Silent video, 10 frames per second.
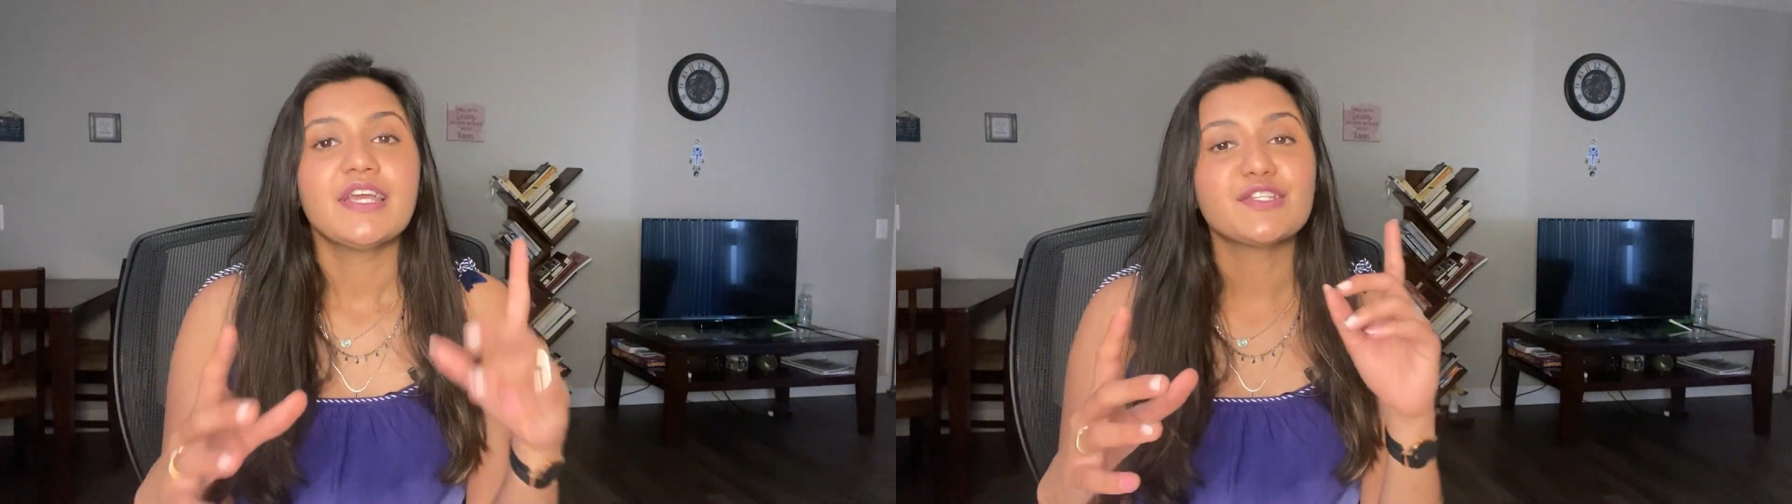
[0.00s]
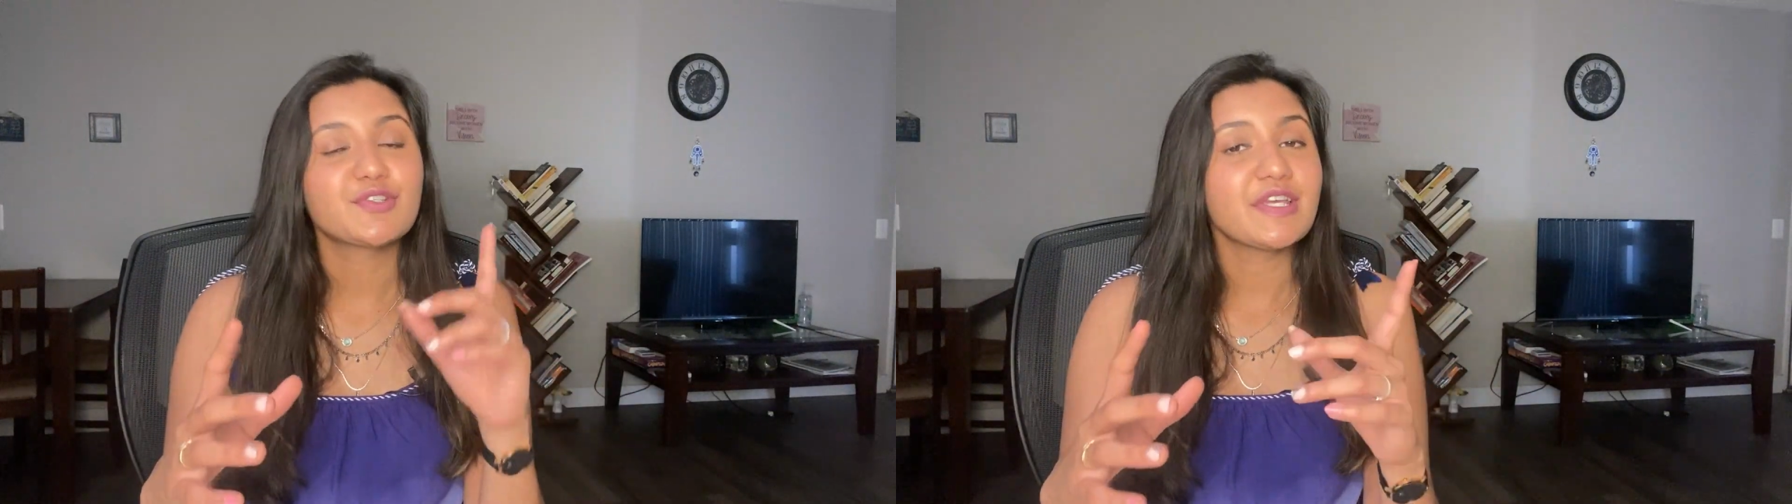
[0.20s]

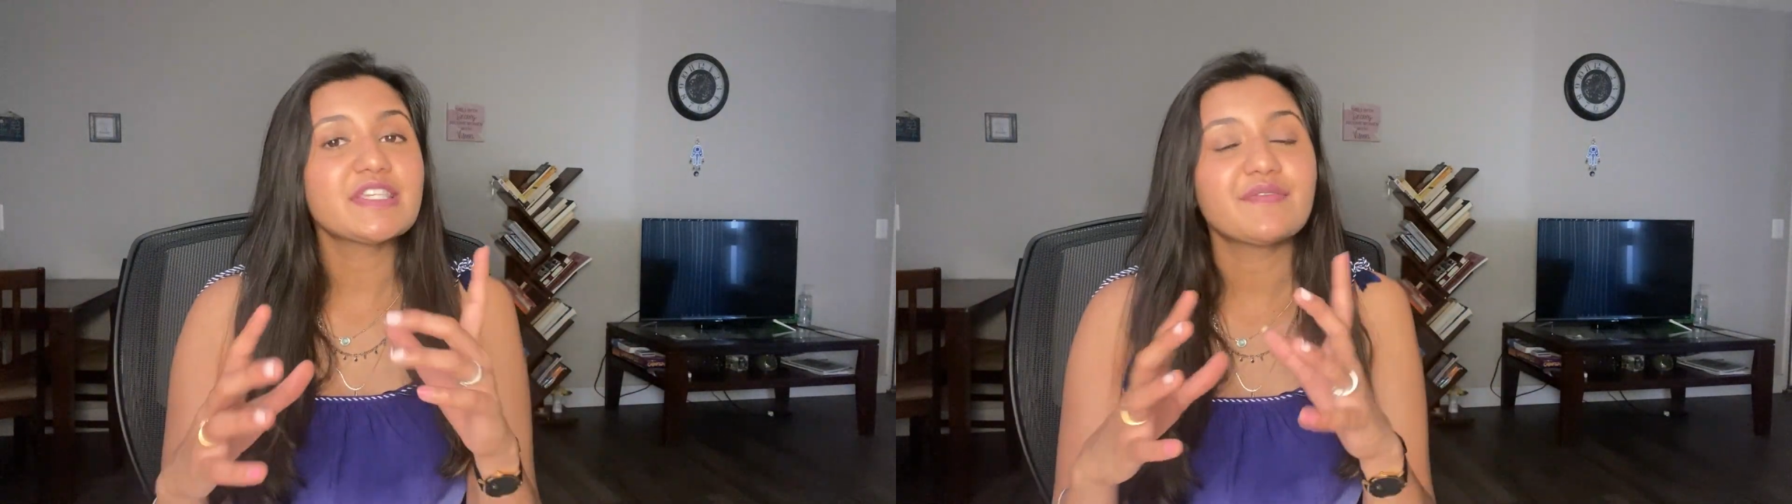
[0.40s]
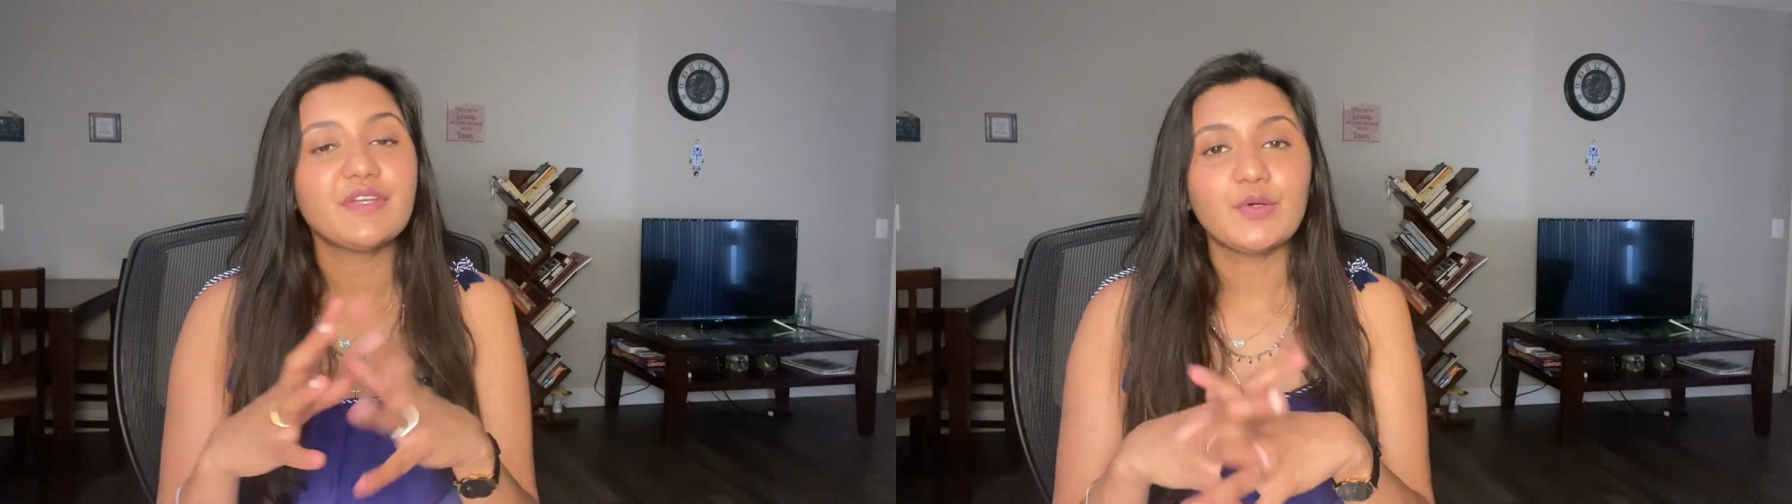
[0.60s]
In
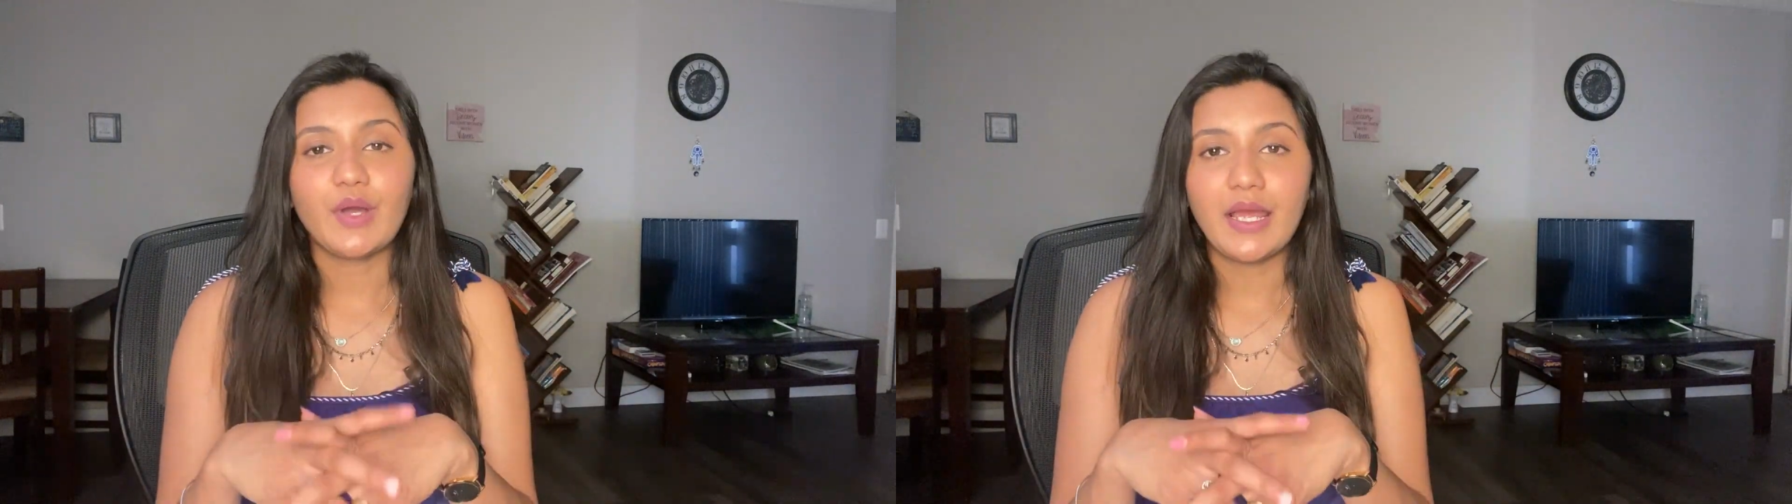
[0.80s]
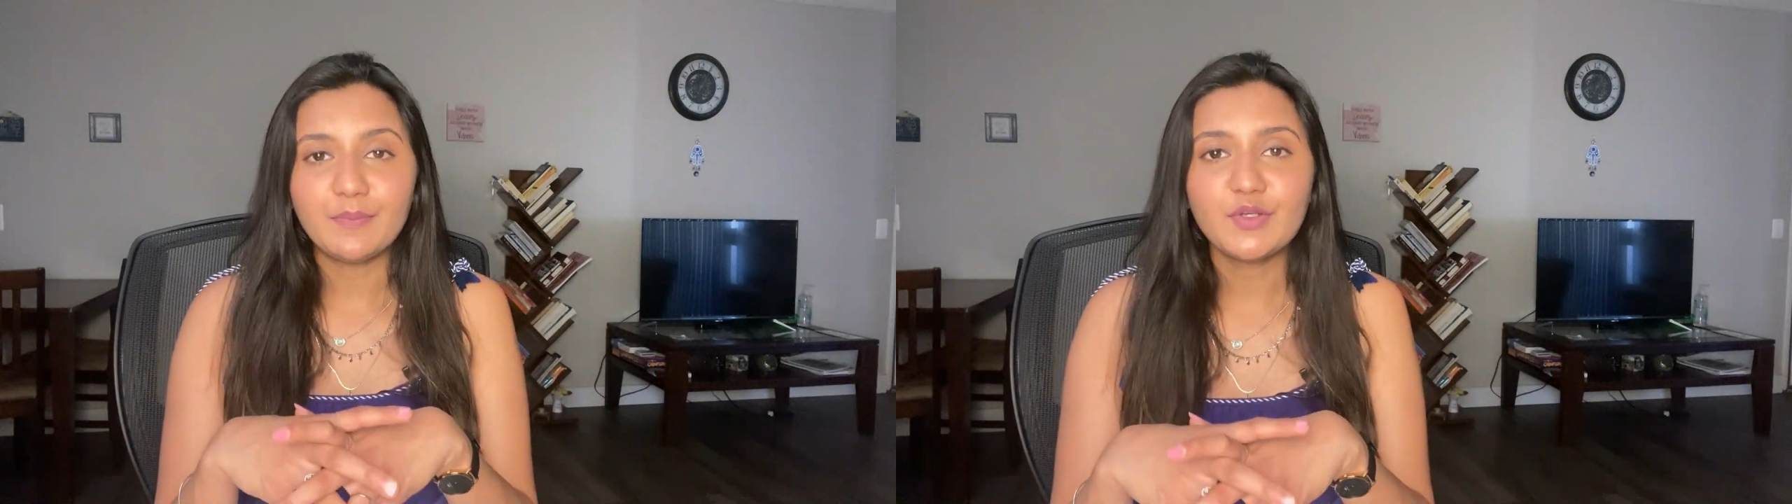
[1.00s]
today's video,
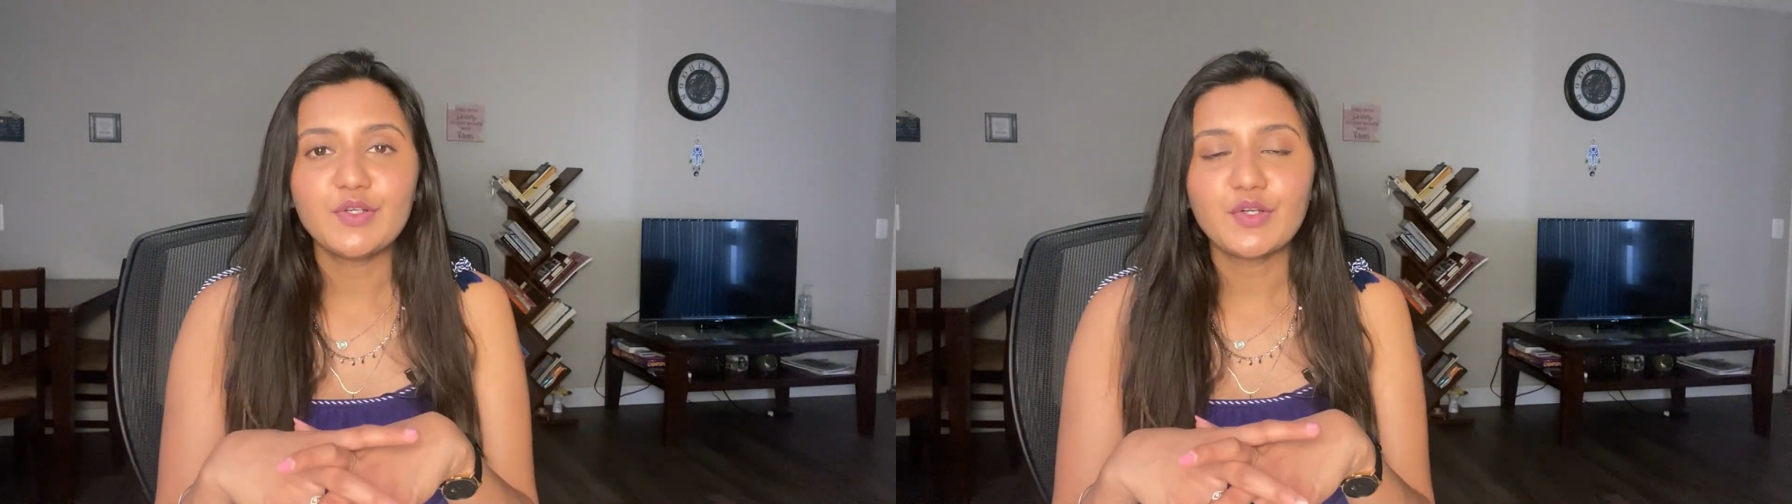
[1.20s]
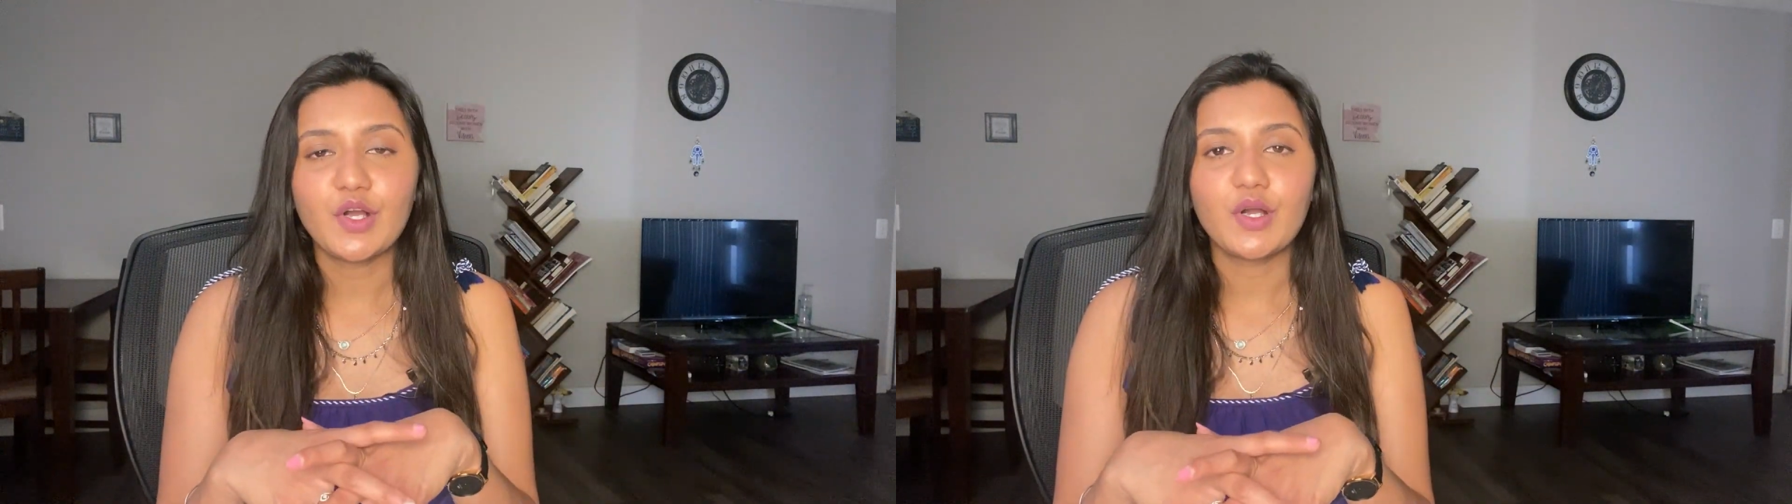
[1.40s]
I'm going
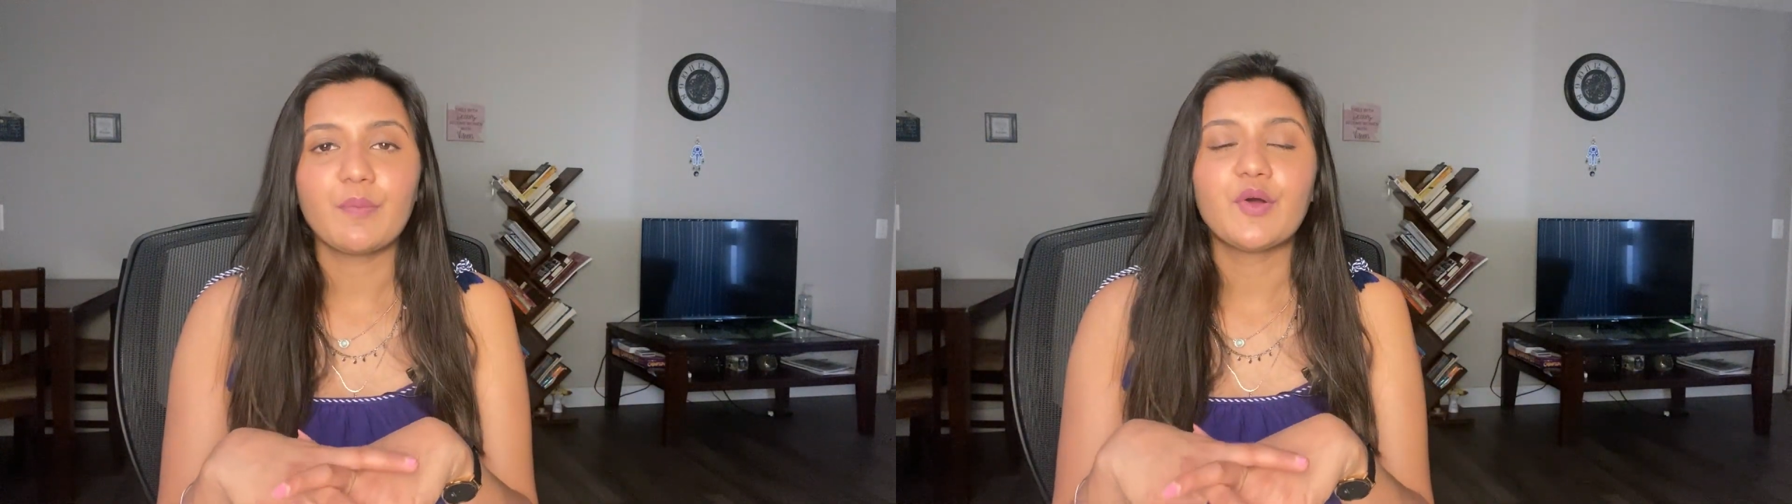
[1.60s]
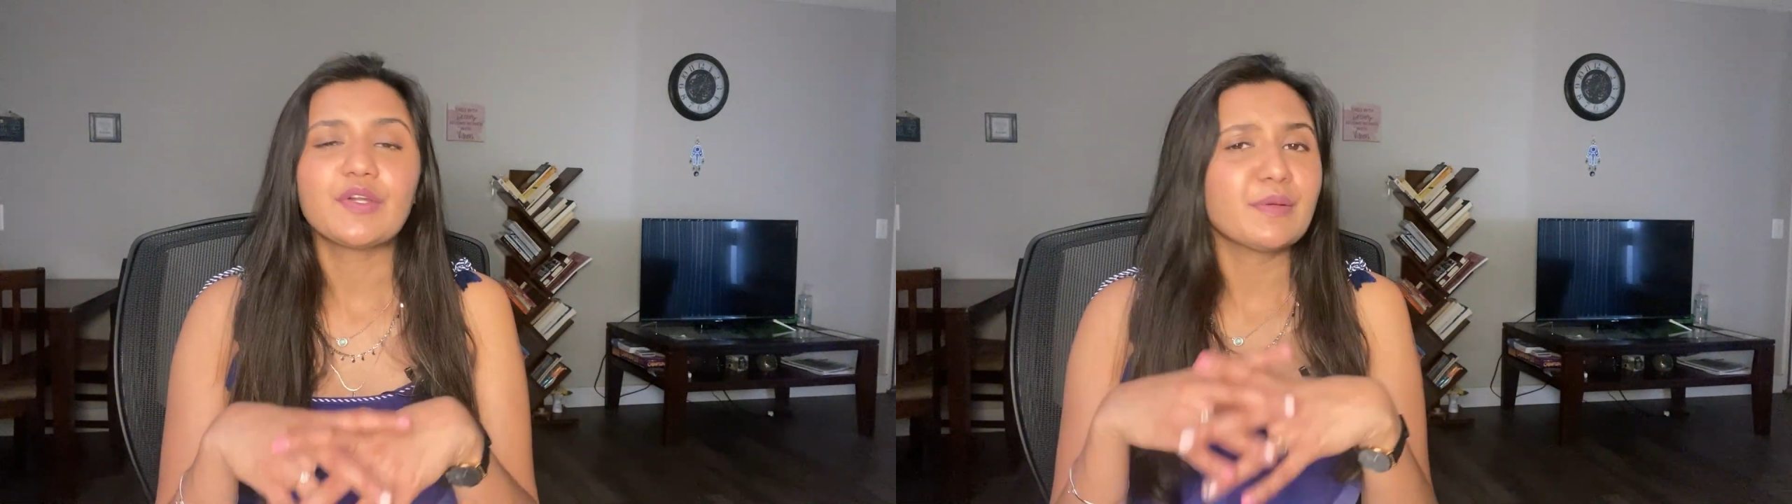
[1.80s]
to talk
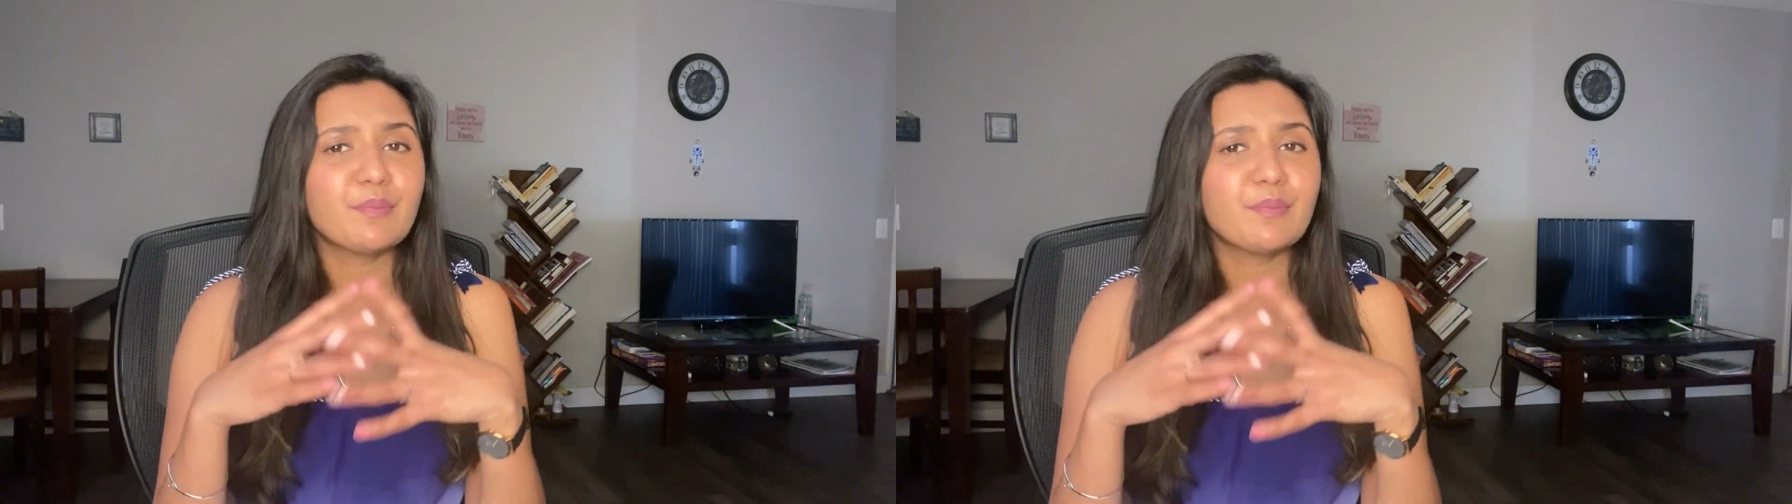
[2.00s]
about